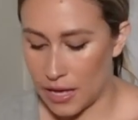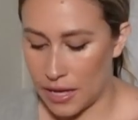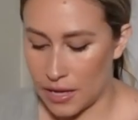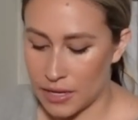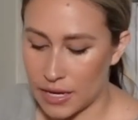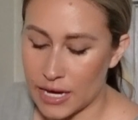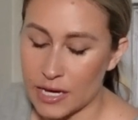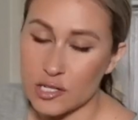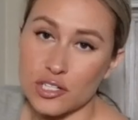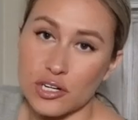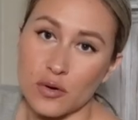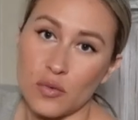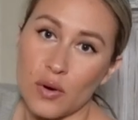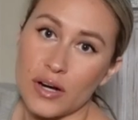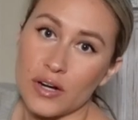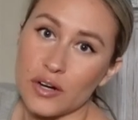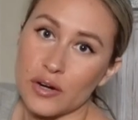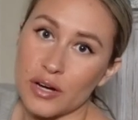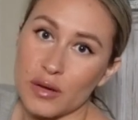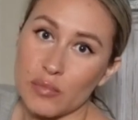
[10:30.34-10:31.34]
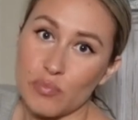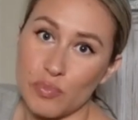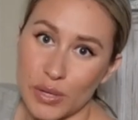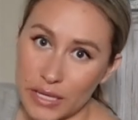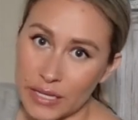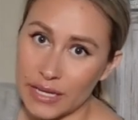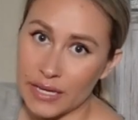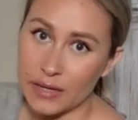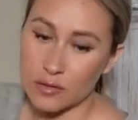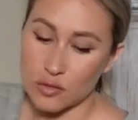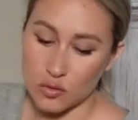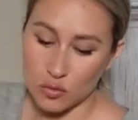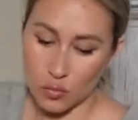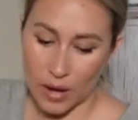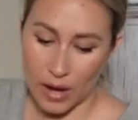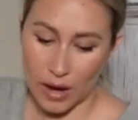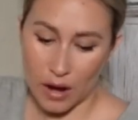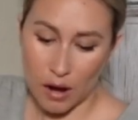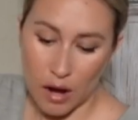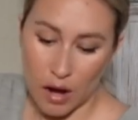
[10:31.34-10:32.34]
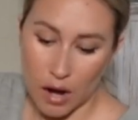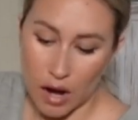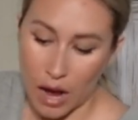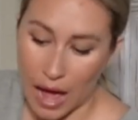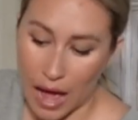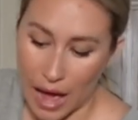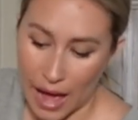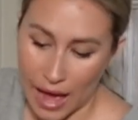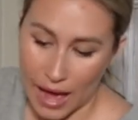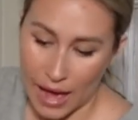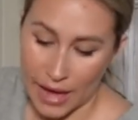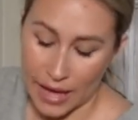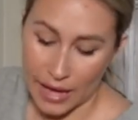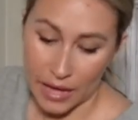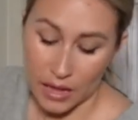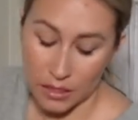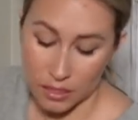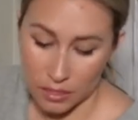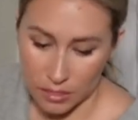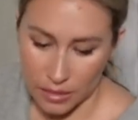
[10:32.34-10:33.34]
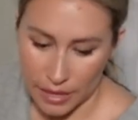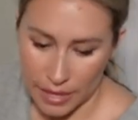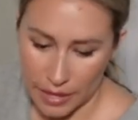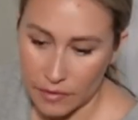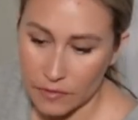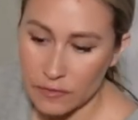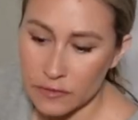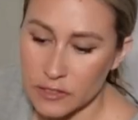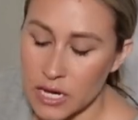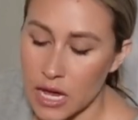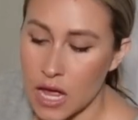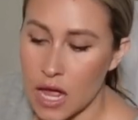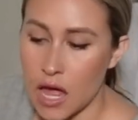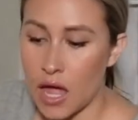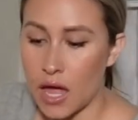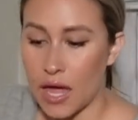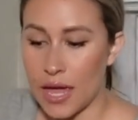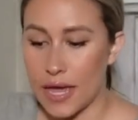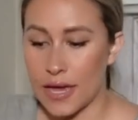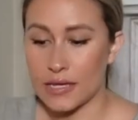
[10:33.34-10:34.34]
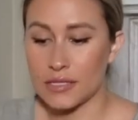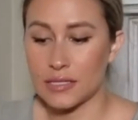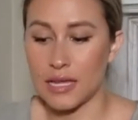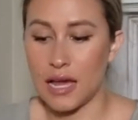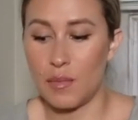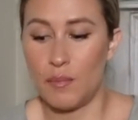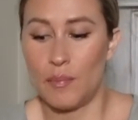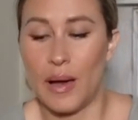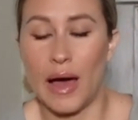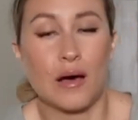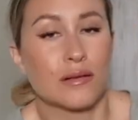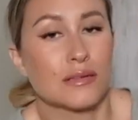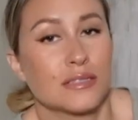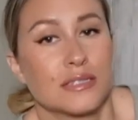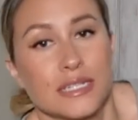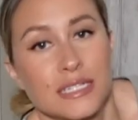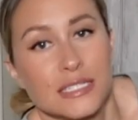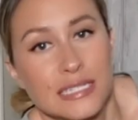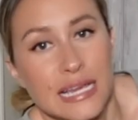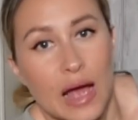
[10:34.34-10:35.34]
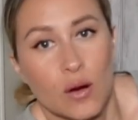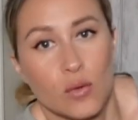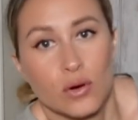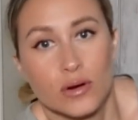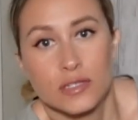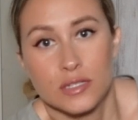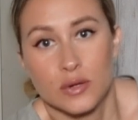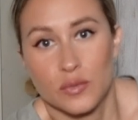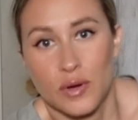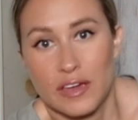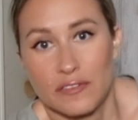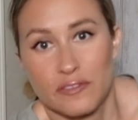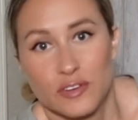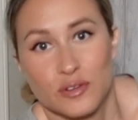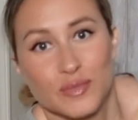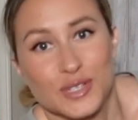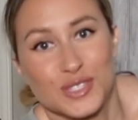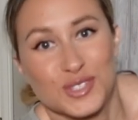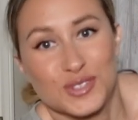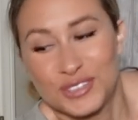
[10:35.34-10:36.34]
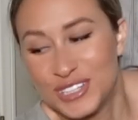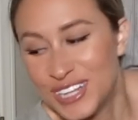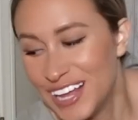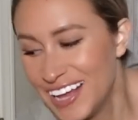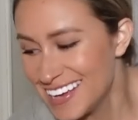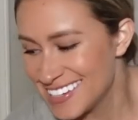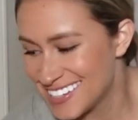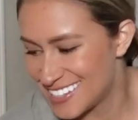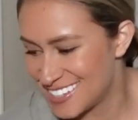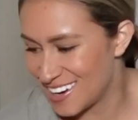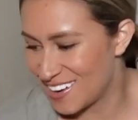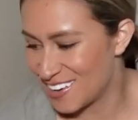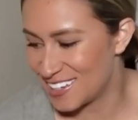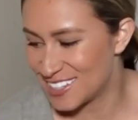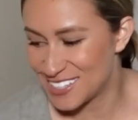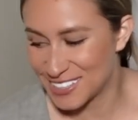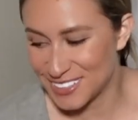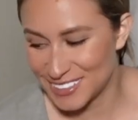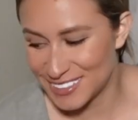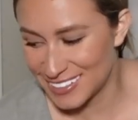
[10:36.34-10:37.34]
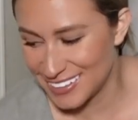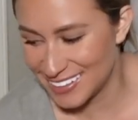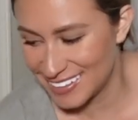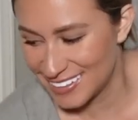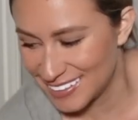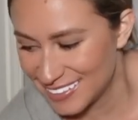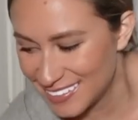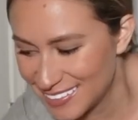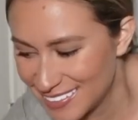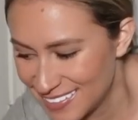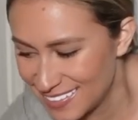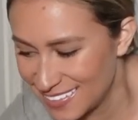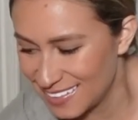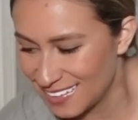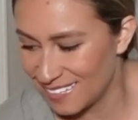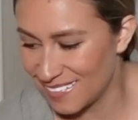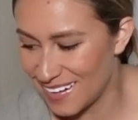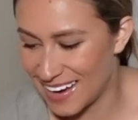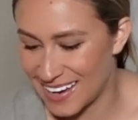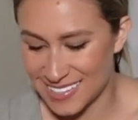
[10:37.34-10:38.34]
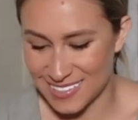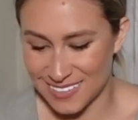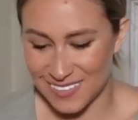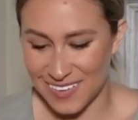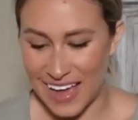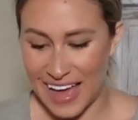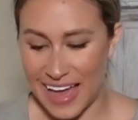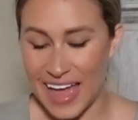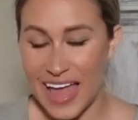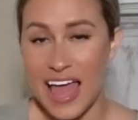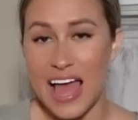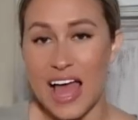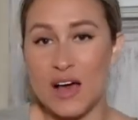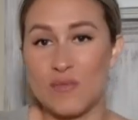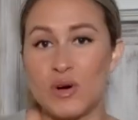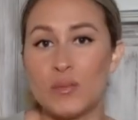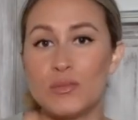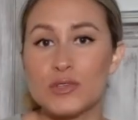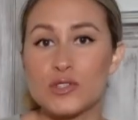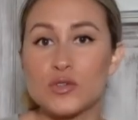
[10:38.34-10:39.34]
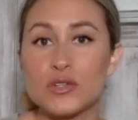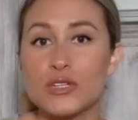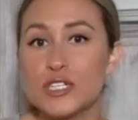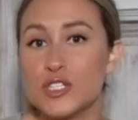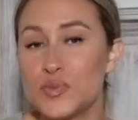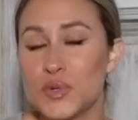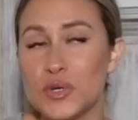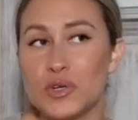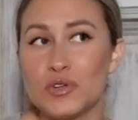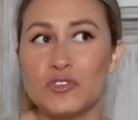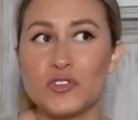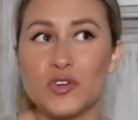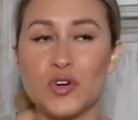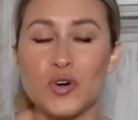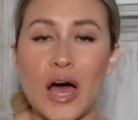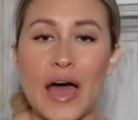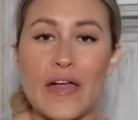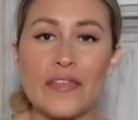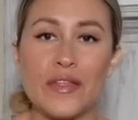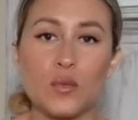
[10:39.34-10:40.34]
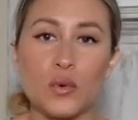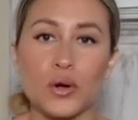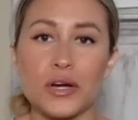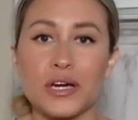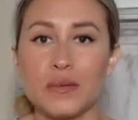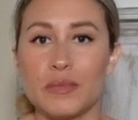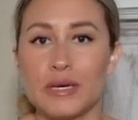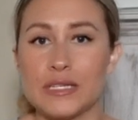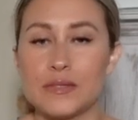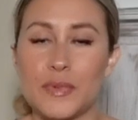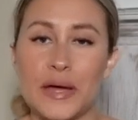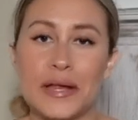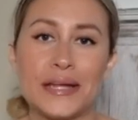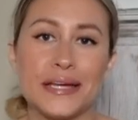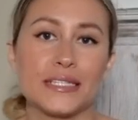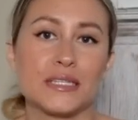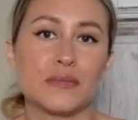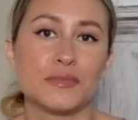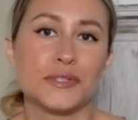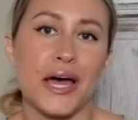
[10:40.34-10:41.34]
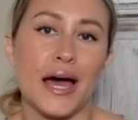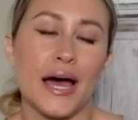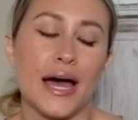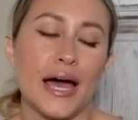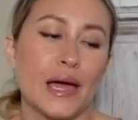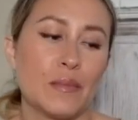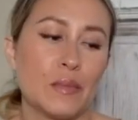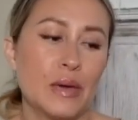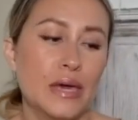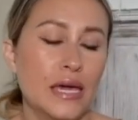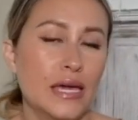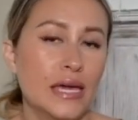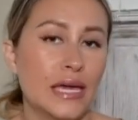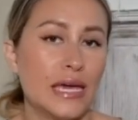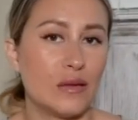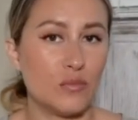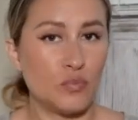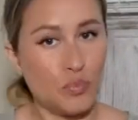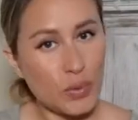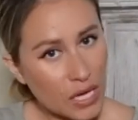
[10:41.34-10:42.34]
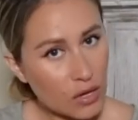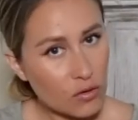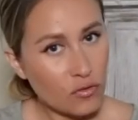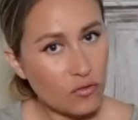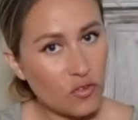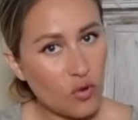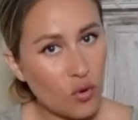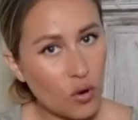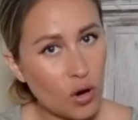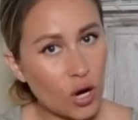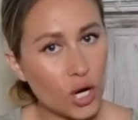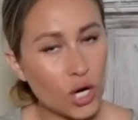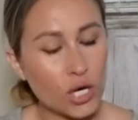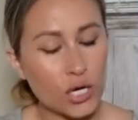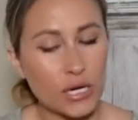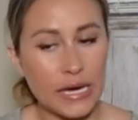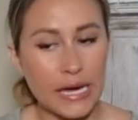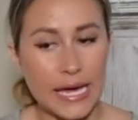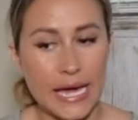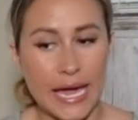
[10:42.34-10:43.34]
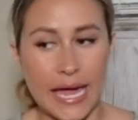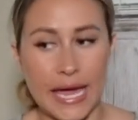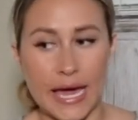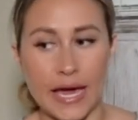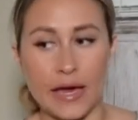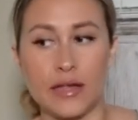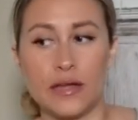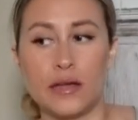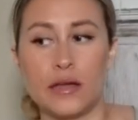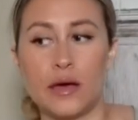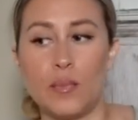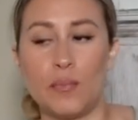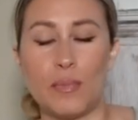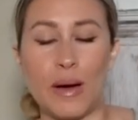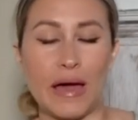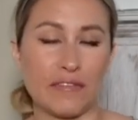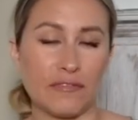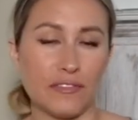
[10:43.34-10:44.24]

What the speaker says: In case you're wondering, Billings, where I lived, is about 6 hours away from Missoula, so it's a little ways away. But Missoula is beautiful, and then we're going to be spending some time in Big Fork and by